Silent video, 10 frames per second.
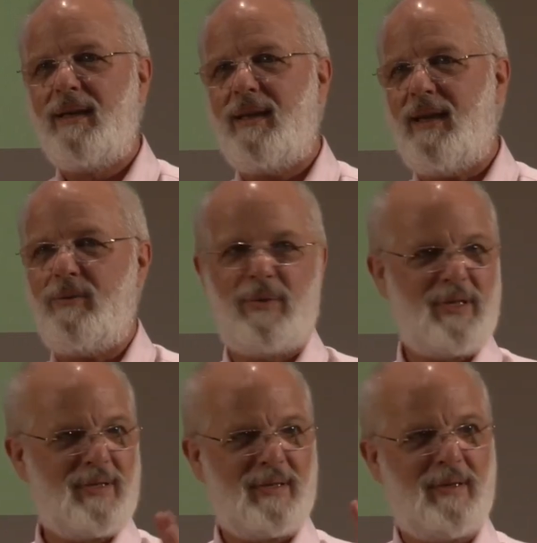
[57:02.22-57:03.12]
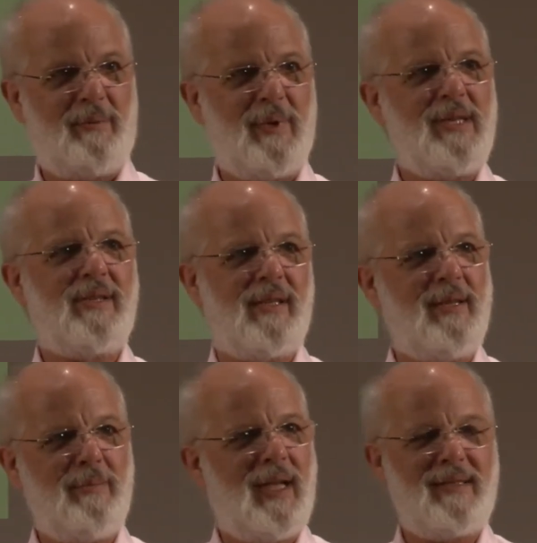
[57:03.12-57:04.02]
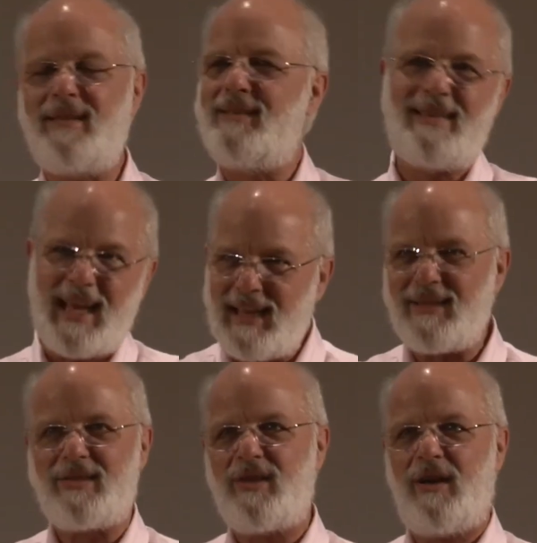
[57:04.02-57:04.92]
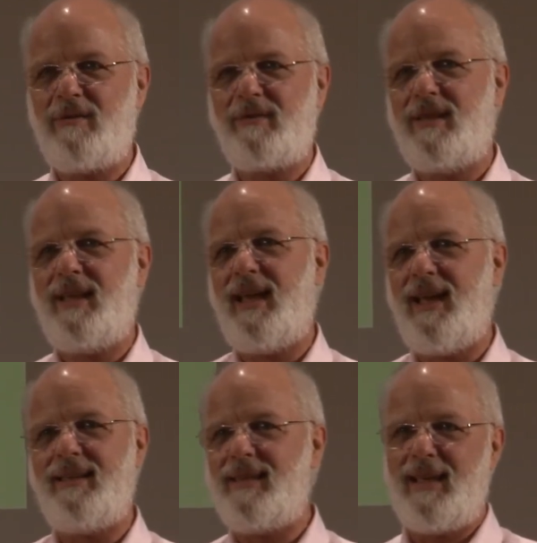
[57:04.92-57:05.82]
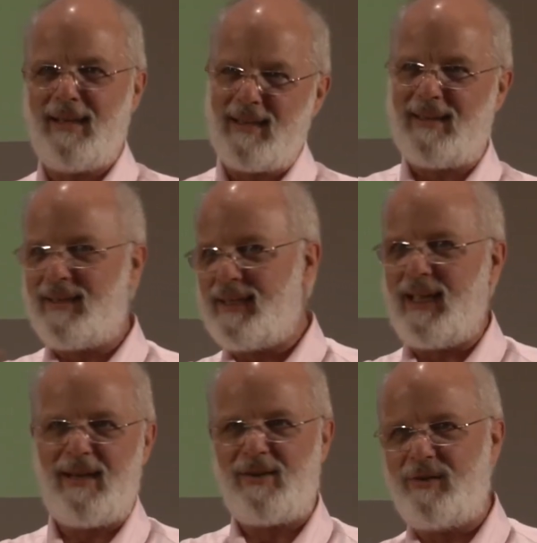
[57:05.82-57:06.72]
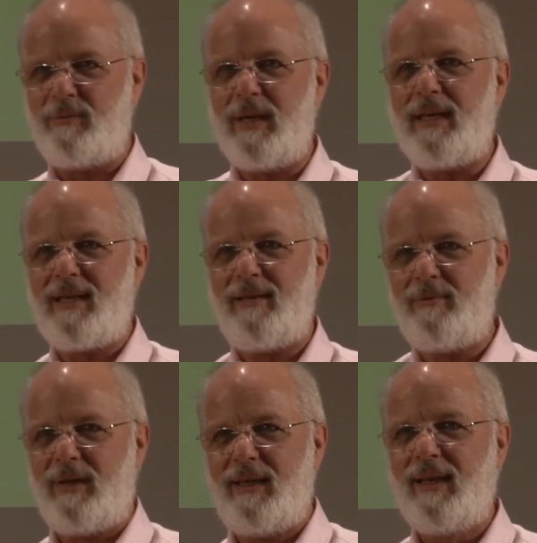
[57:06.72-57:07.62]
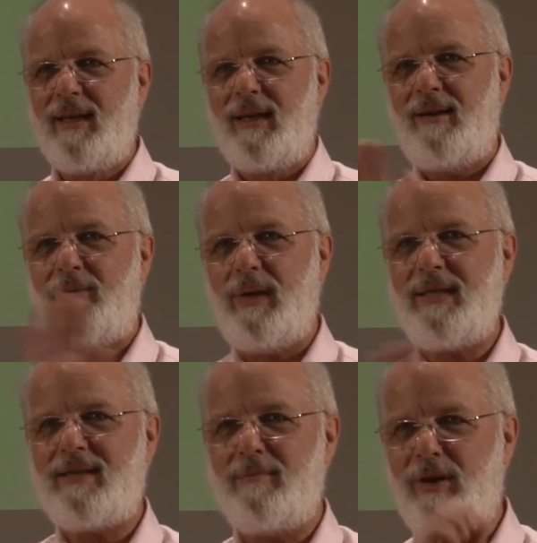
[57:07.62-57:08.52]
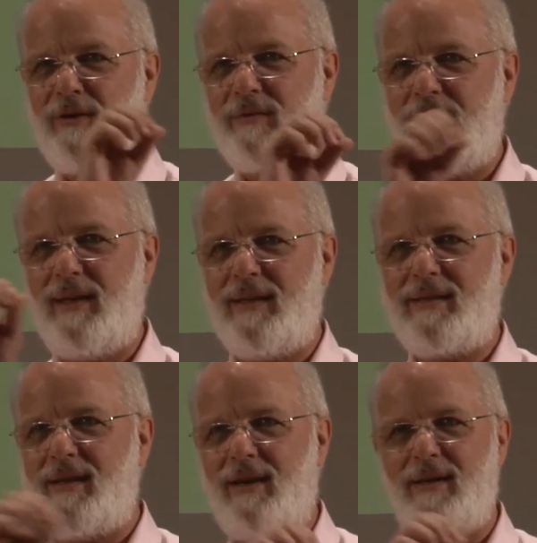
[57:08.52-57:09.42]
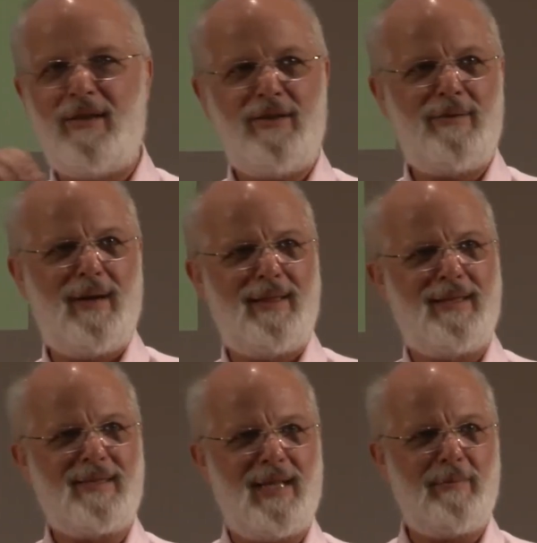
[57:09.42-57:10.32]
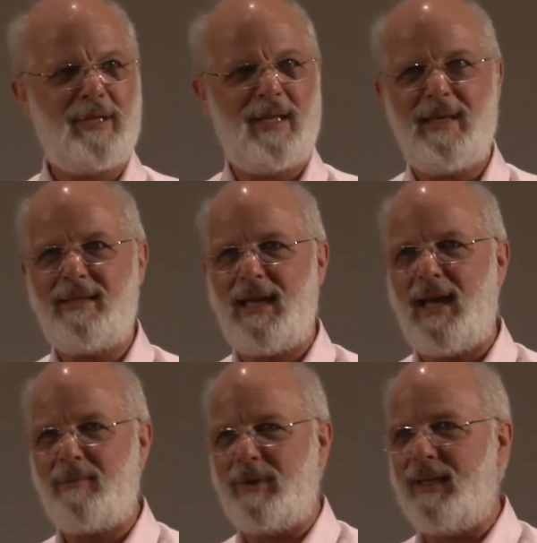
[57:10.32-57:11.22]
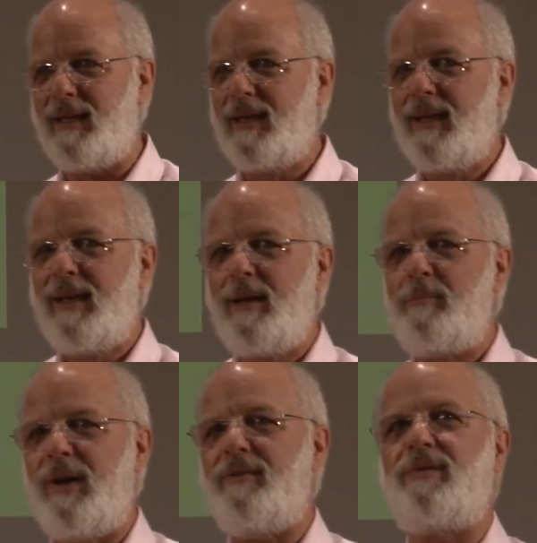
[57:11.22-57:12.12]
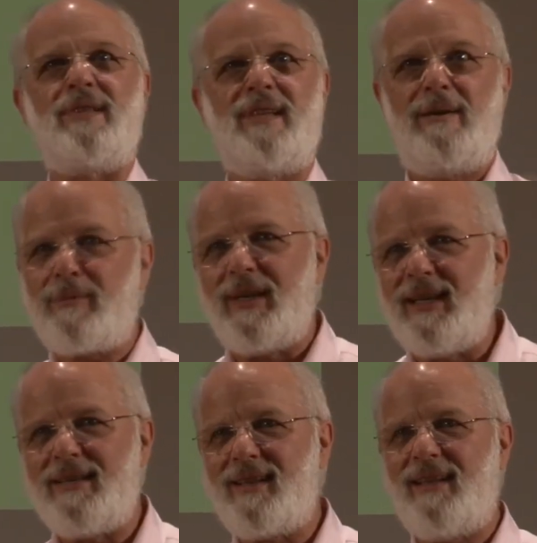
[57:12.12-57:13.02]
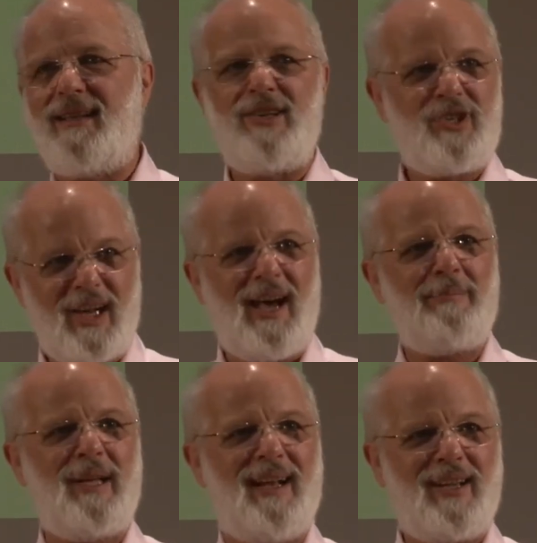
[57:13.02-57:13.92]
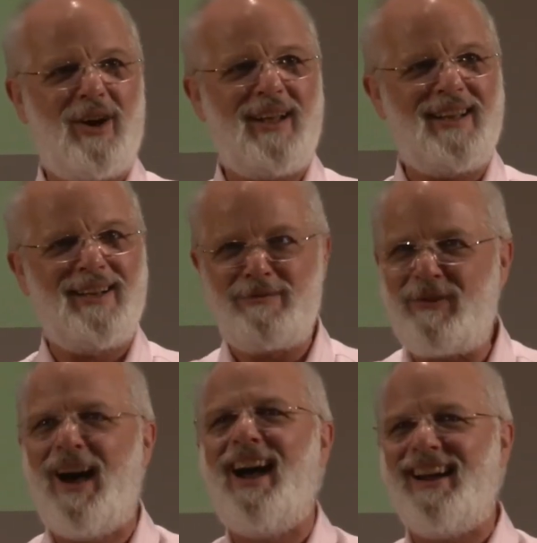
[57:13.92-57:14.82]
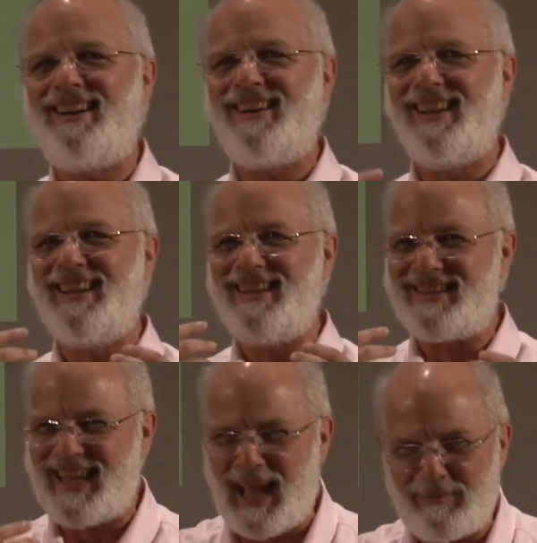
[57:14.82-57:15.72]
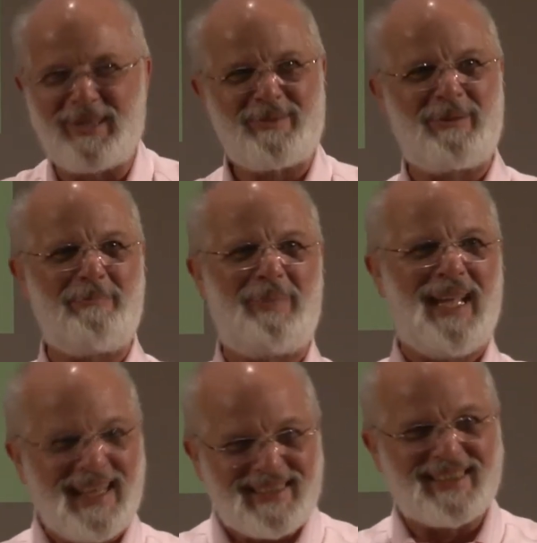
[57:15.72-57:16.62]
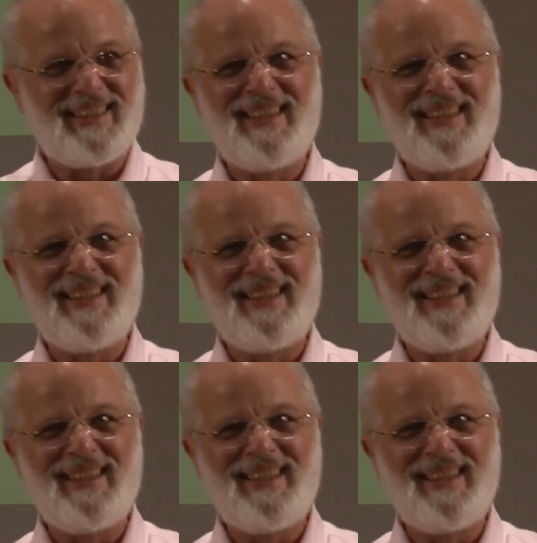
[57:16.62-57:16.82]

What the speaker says: They were originally meant to stay as soft clay. At the end of the day or the week, he would erase them over and start new on the same clay tablet. But for some reason, the shop got caught in a fire and these tablets were baked,